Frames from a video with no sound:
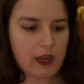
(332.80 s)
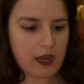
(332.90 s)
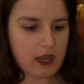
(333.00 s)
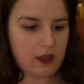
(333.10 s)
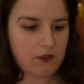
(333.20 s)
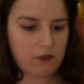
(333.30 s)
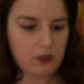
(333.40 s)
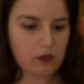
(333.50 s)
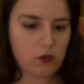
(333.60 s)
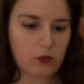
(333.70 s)

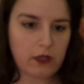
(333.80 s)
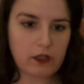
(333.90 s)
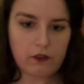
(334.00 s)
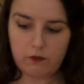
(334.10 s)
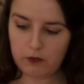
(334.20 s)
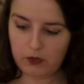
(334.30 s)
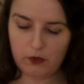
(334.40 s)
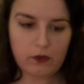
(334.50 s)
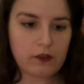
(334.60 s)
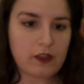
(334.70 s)
have the Queen of
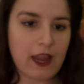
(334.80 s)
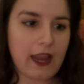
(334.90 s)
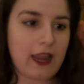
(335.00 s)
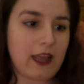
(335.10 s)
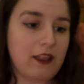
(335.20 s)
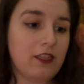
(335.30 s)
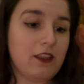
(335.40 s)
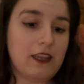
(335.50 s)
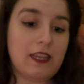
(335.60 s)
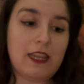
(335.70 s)
Moons and
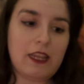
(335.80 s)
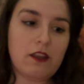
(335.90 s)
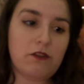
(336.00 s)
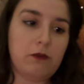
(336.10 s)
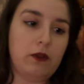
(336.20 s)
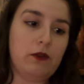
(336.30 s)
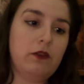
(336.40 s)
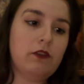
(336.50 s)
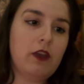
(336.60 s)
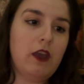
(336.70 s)
the King of
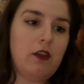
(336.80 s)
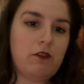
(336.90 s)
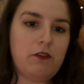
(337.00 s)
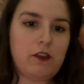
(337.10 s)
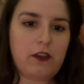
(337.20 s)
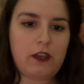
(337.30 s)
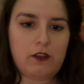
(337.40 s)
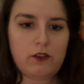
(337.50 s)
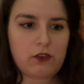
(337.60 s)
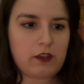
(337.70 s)
Moons. Very
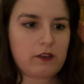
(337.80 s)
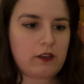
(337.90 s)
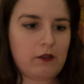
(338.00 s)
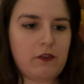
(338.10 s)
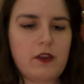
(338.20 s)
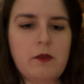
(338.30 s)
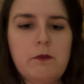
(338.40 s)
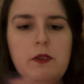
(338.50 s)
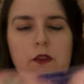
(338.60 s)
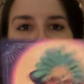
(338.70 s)
interesting. Very
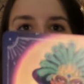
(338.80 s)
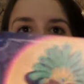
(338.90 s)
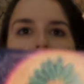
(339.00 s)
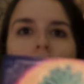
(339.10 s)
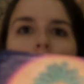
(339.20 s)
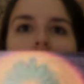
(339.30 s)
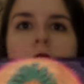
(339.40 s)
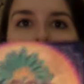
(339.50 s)
beautiful um,